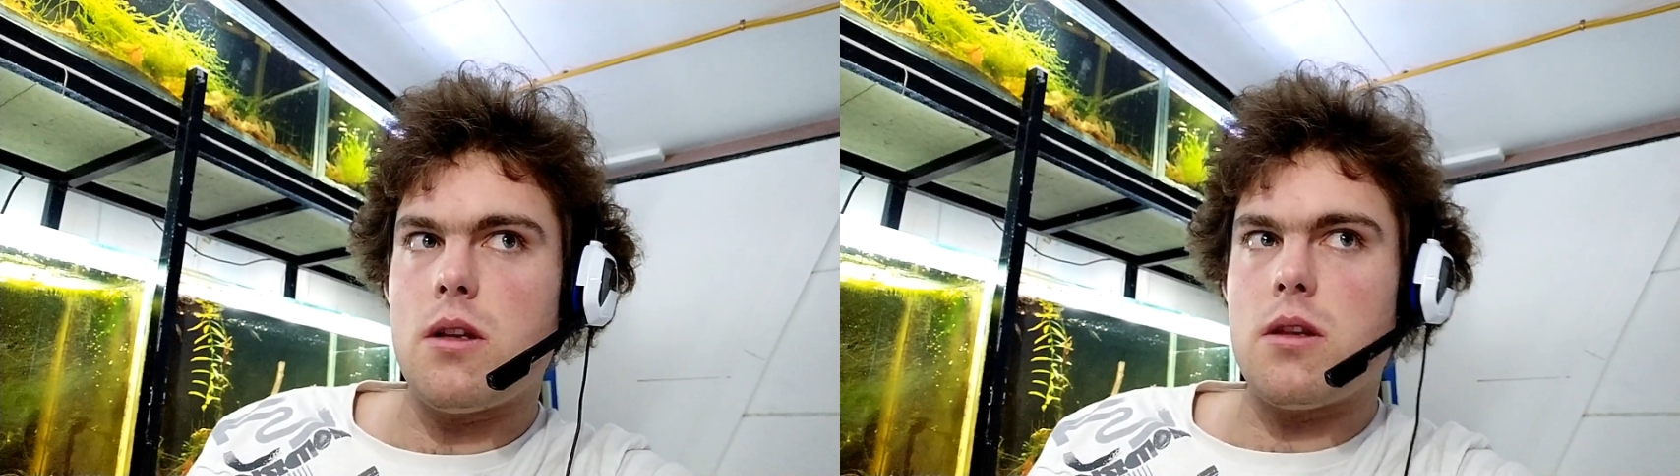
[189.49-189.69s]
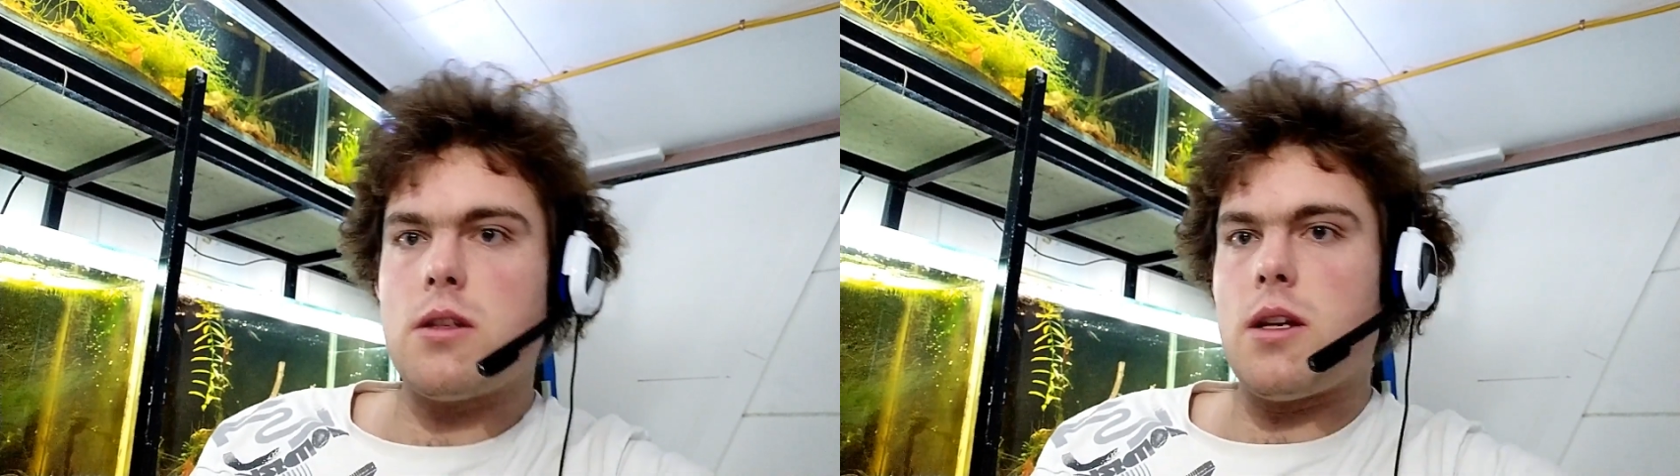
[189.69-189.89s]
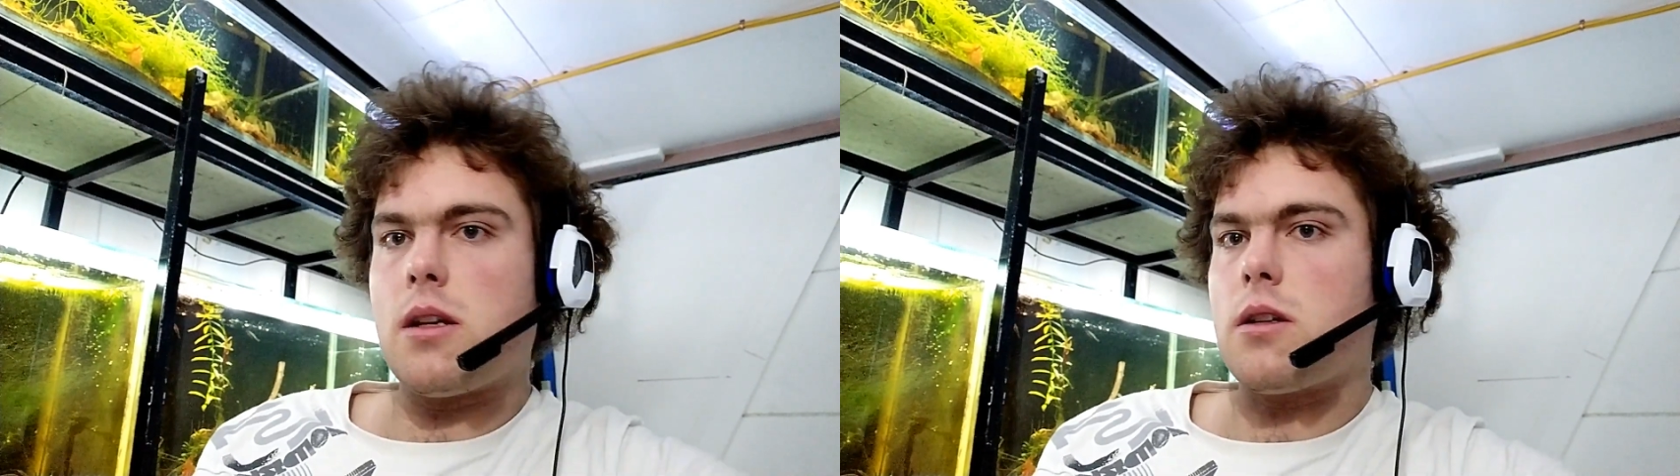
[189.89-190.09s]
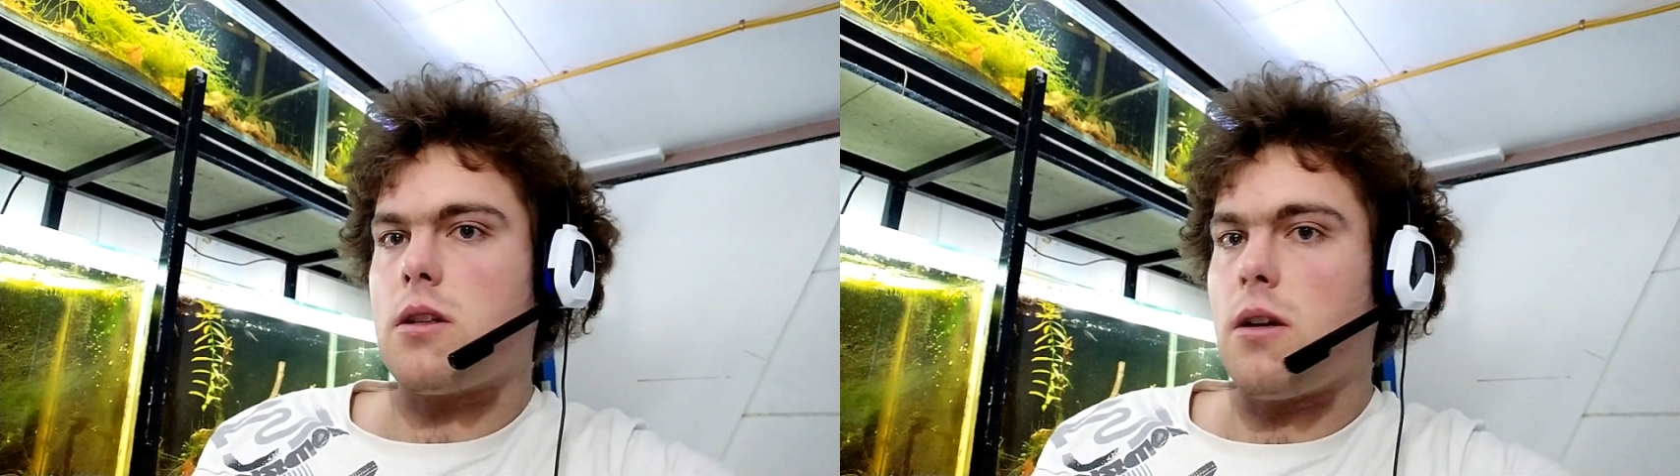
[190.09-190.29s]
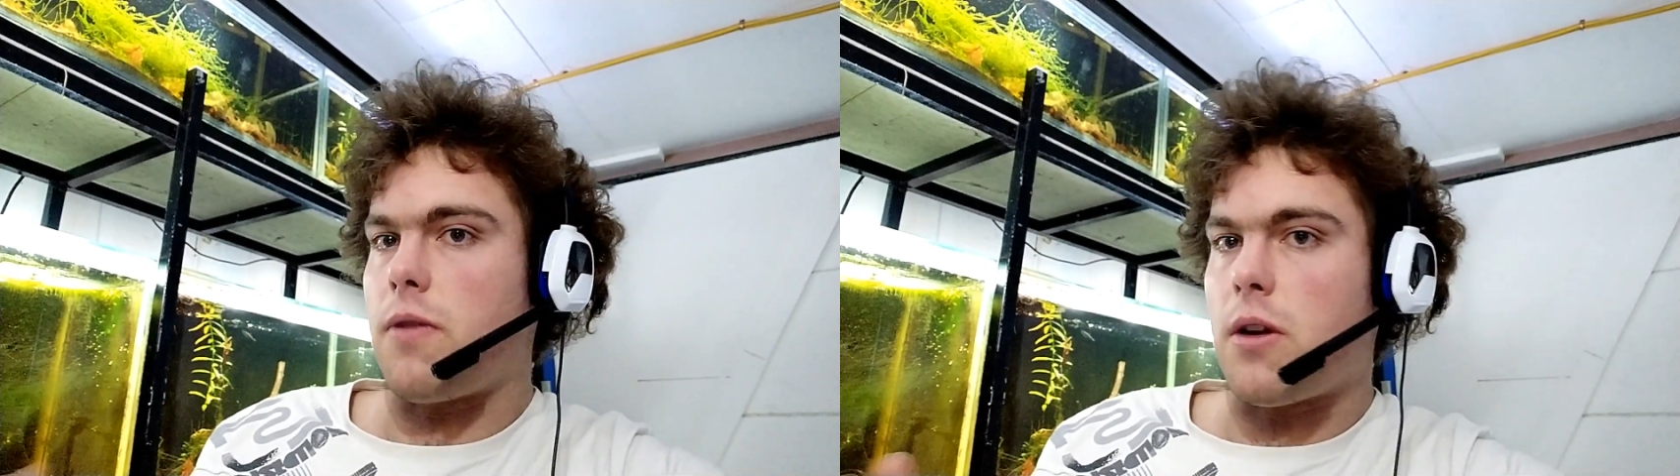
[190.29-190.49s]
The tank
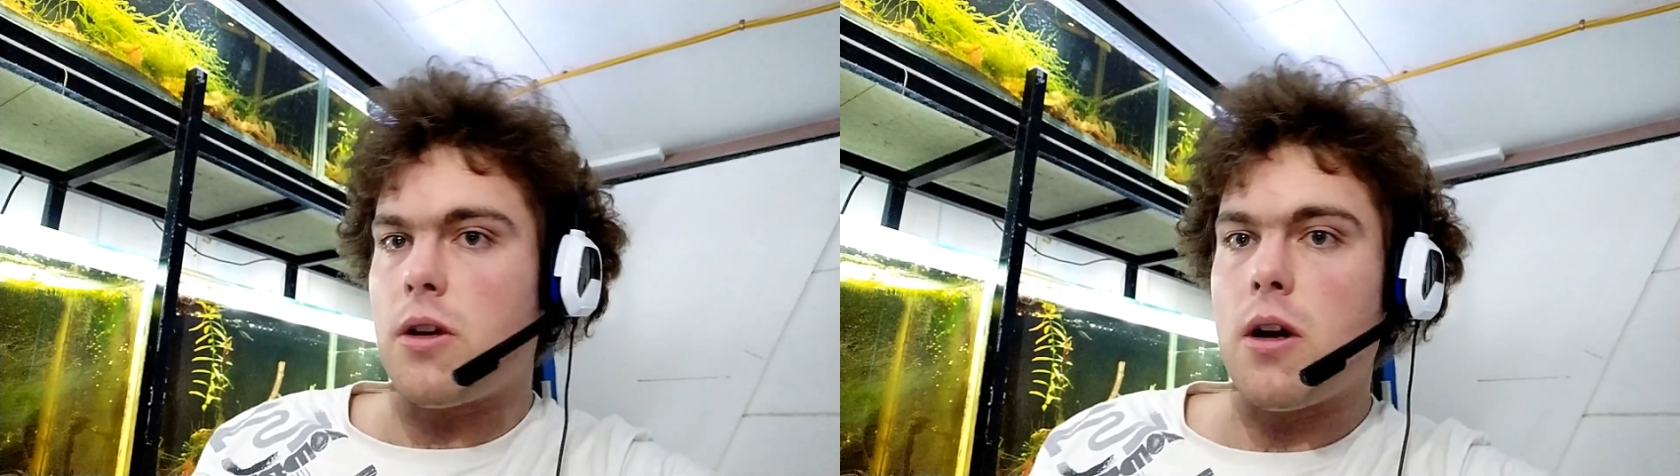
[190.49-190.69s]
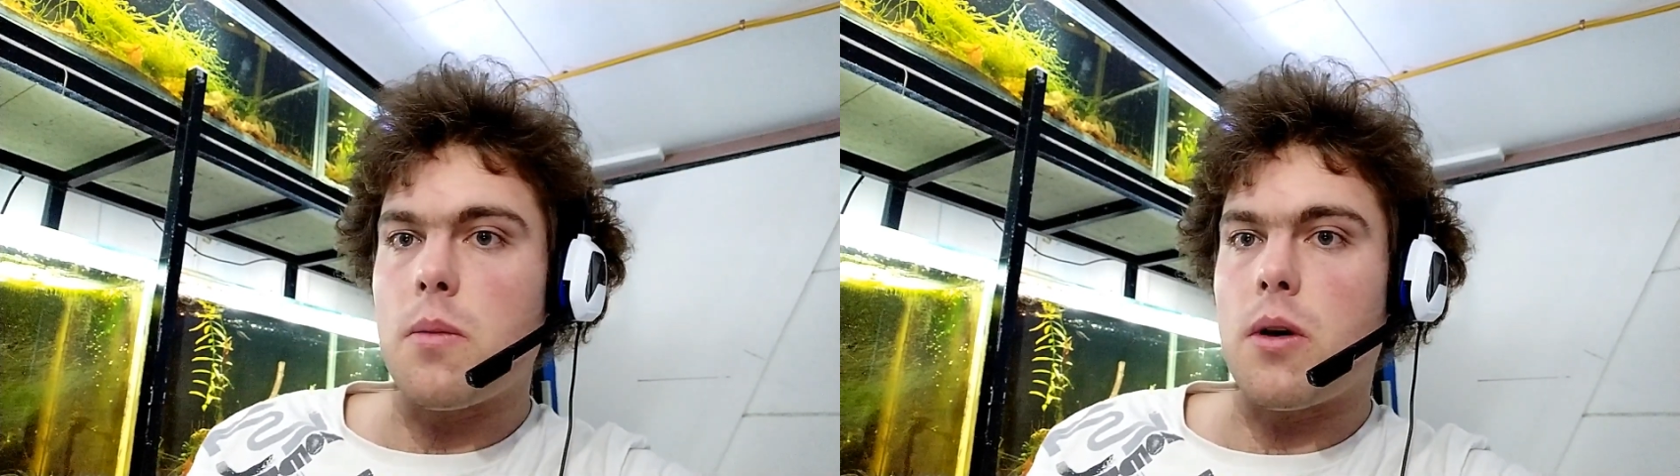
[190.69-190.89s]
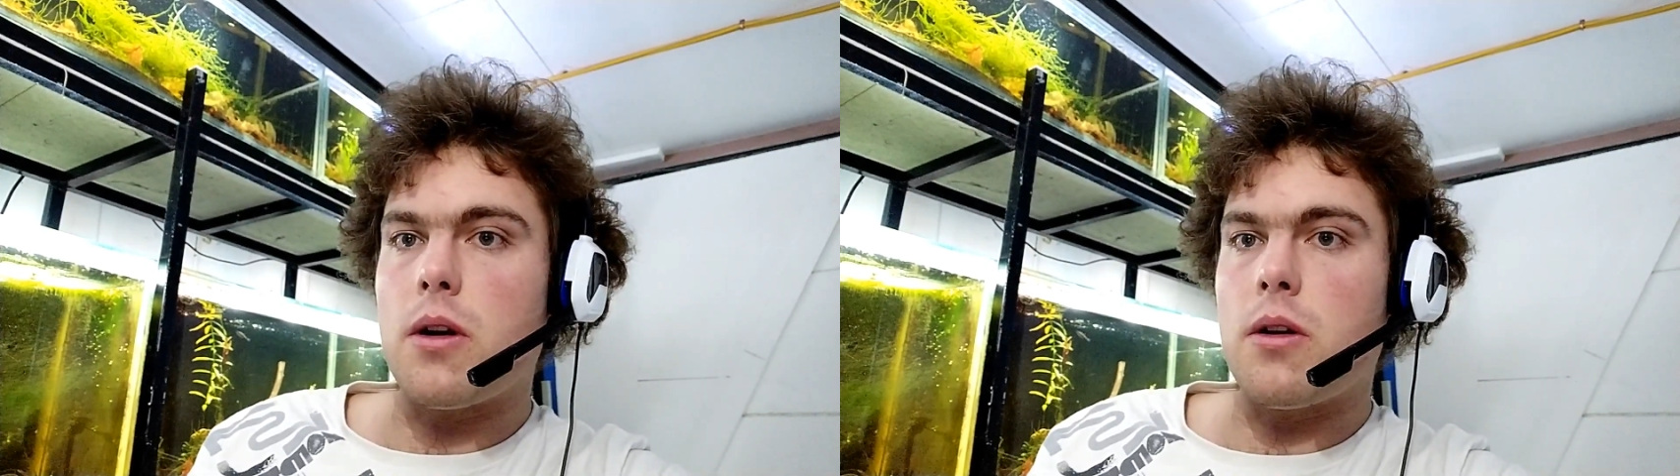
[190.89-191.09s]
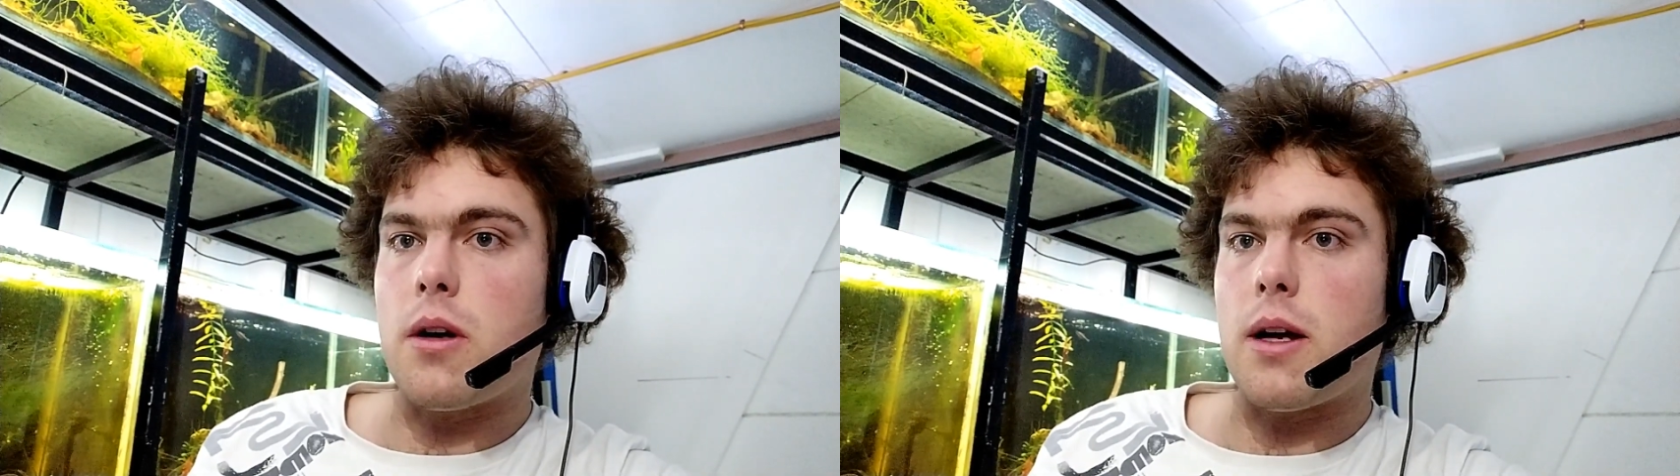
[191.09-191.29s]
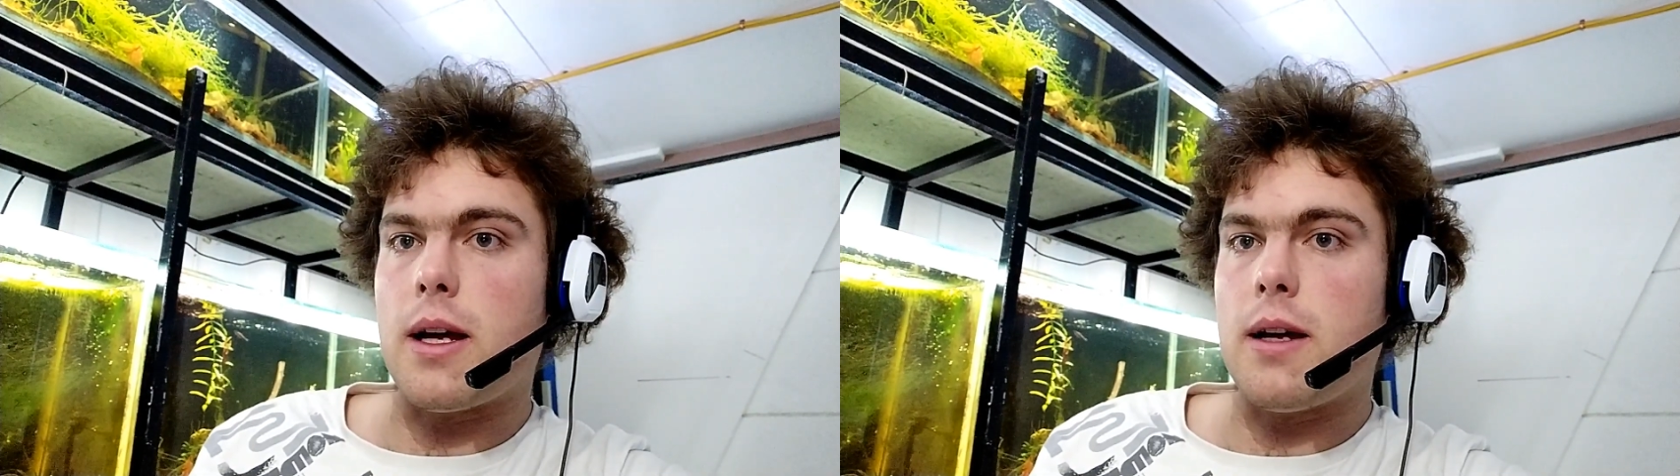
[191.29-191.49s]
itself, I know, might
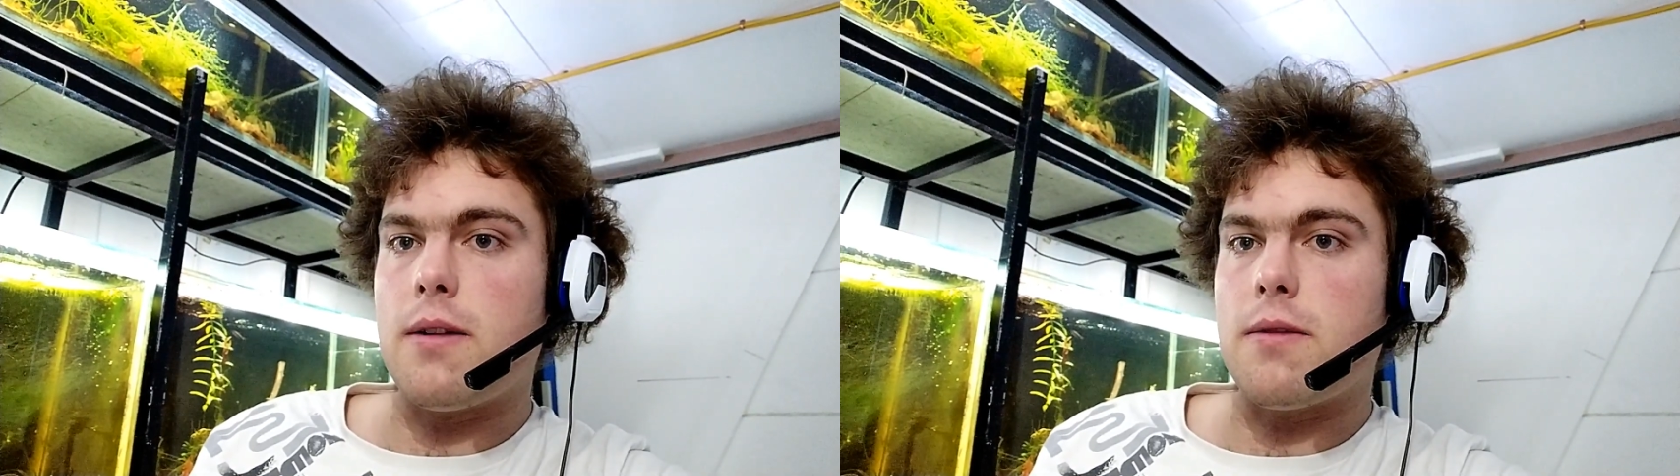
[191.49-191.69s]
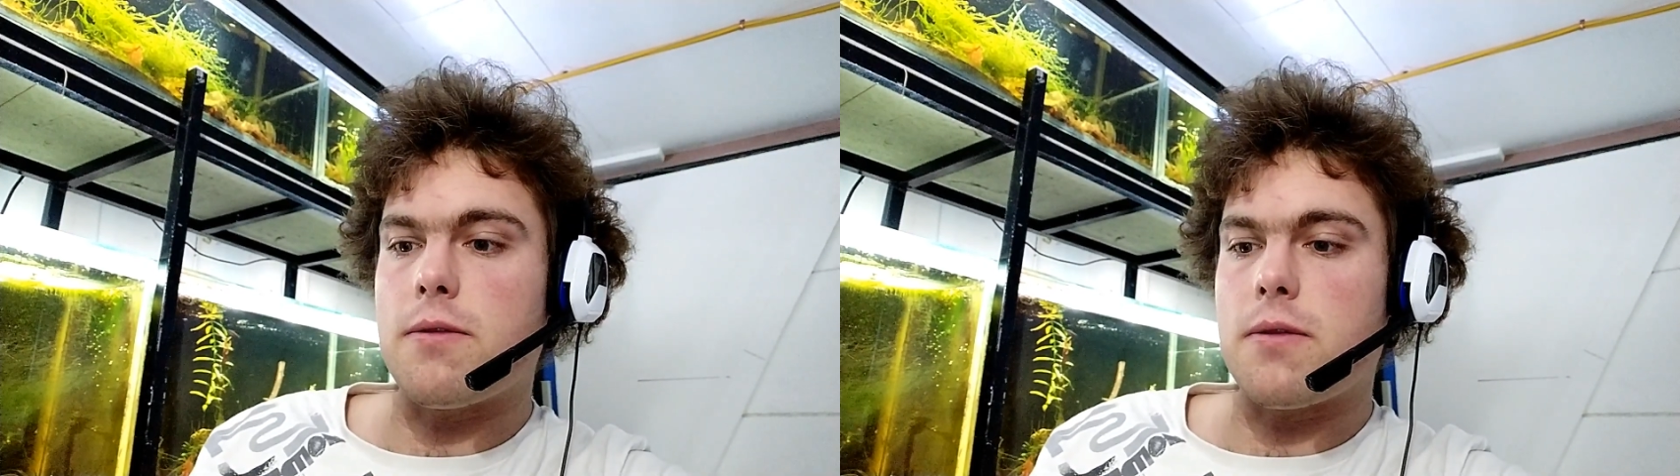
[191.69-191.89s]
not have